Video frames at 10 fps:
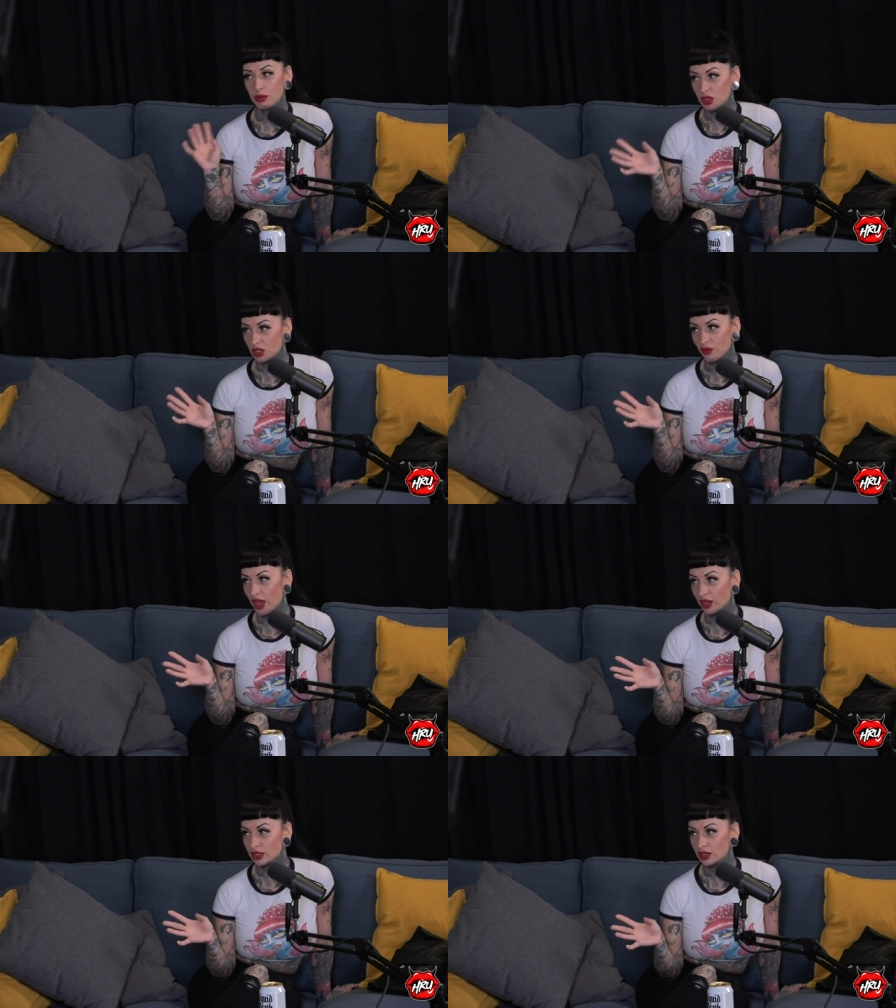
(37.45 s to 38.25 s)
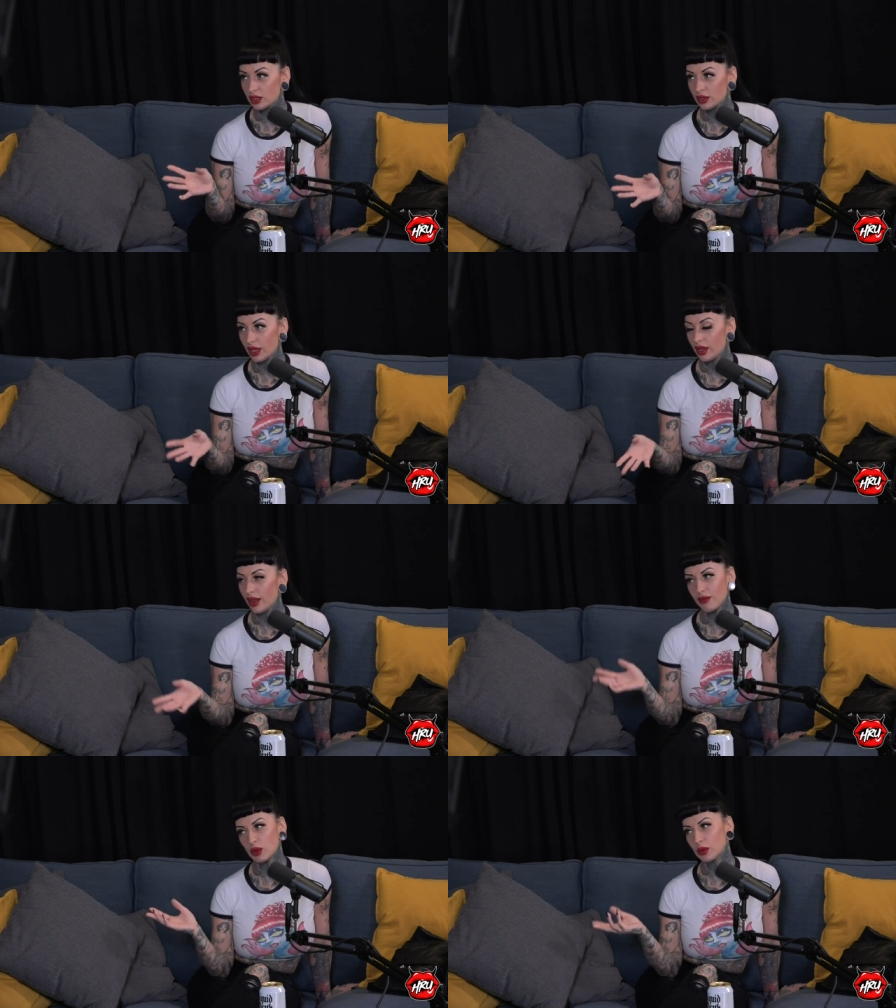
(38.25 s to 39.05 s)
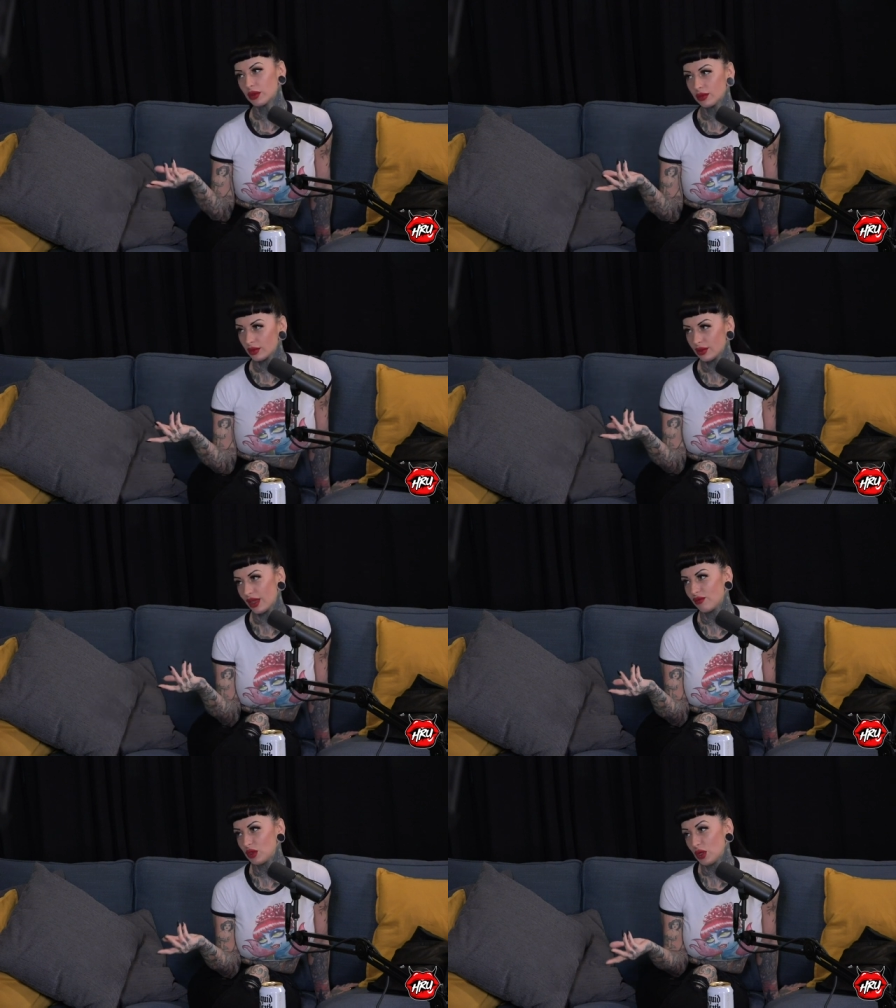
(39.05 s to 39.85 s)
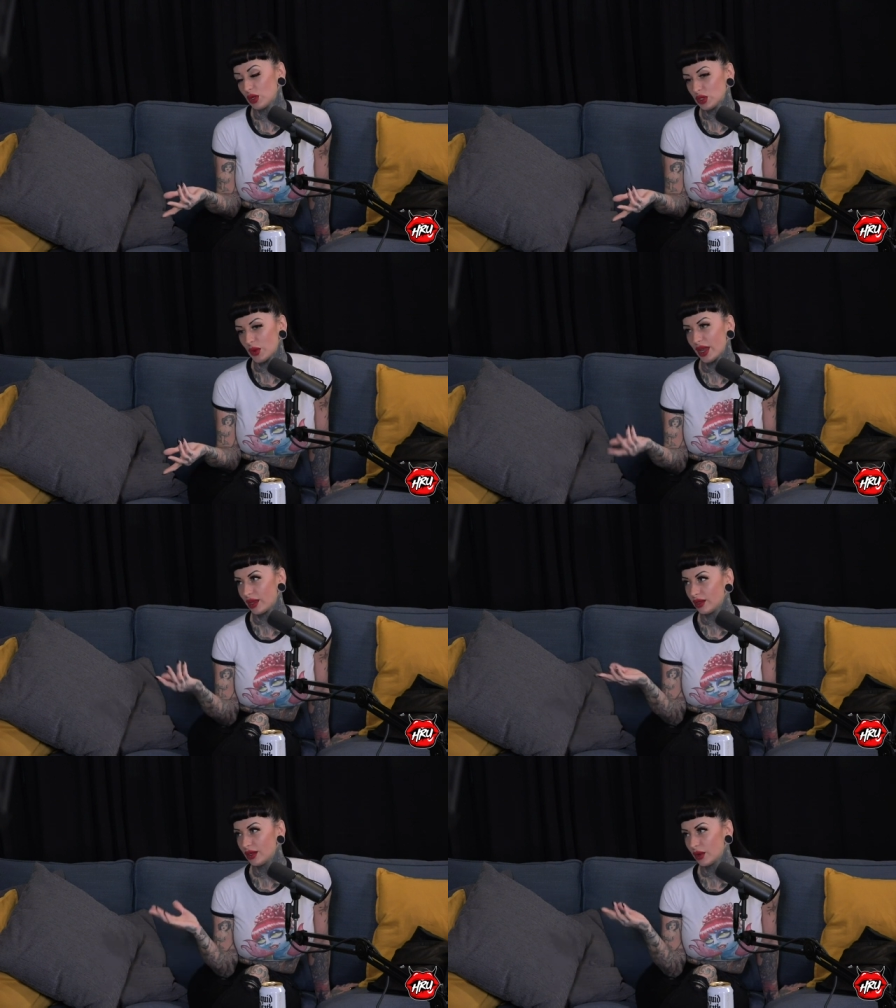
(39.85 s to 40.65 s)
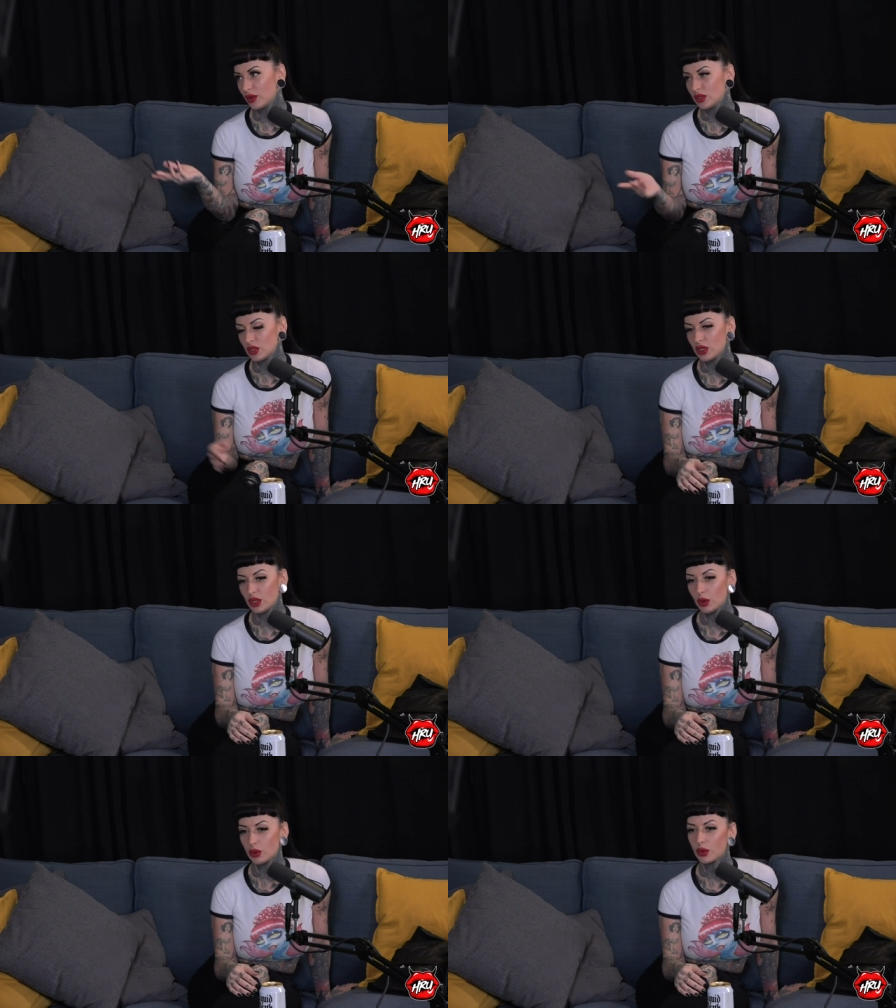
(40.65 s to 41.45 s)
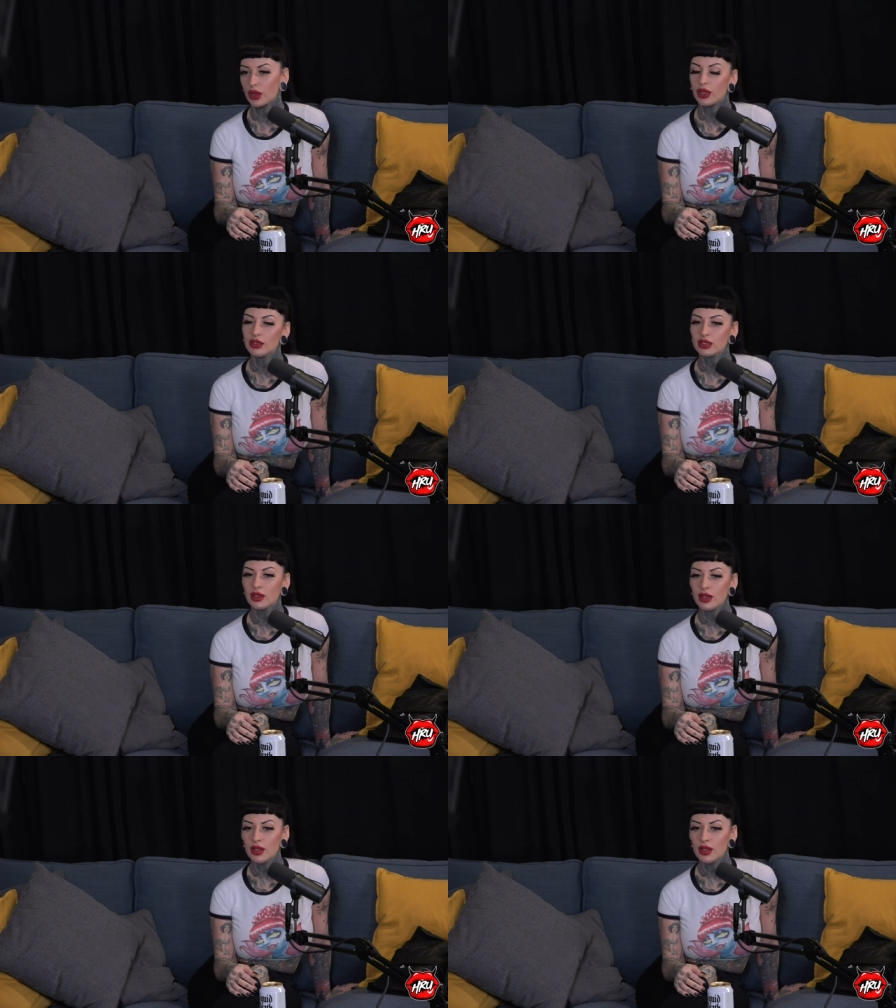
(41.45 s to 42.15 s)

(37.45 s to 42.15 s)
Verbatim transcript: abusive ex mm-hmm. that everyone, if yeah. you know Joanna and you know, and sure you know yes. who it is.